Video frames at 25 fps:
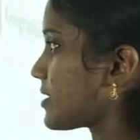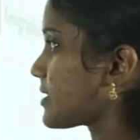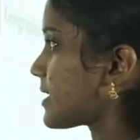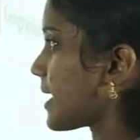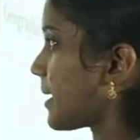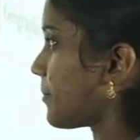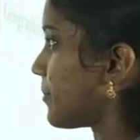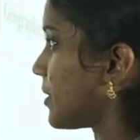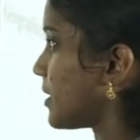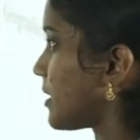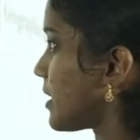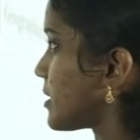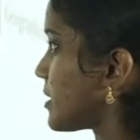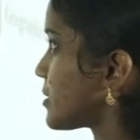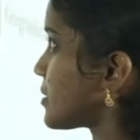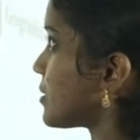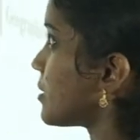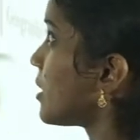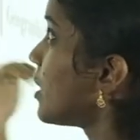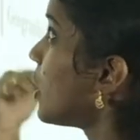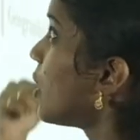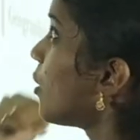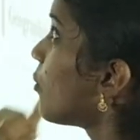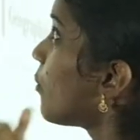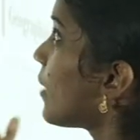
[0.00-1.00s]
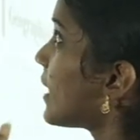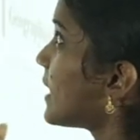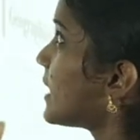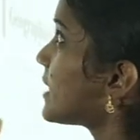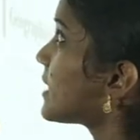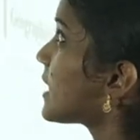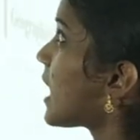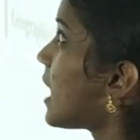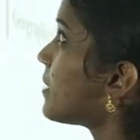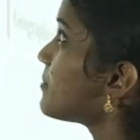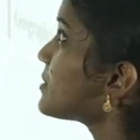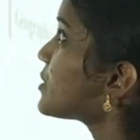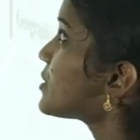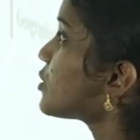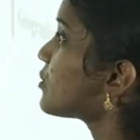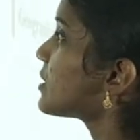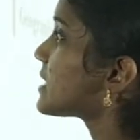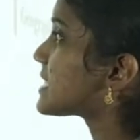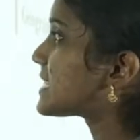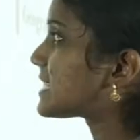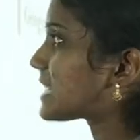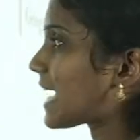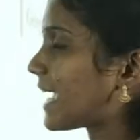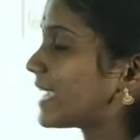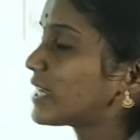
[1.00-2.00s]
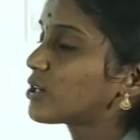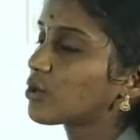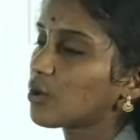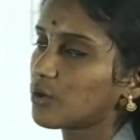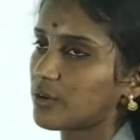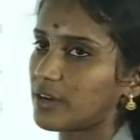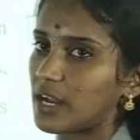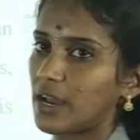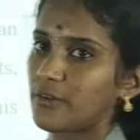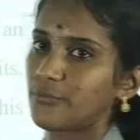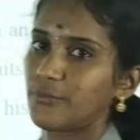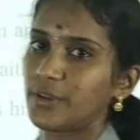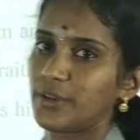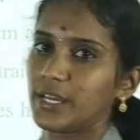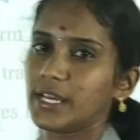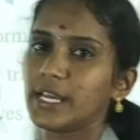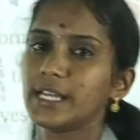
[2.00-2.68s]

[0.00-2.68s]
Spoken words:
segmentation. When it comes to the psychographic,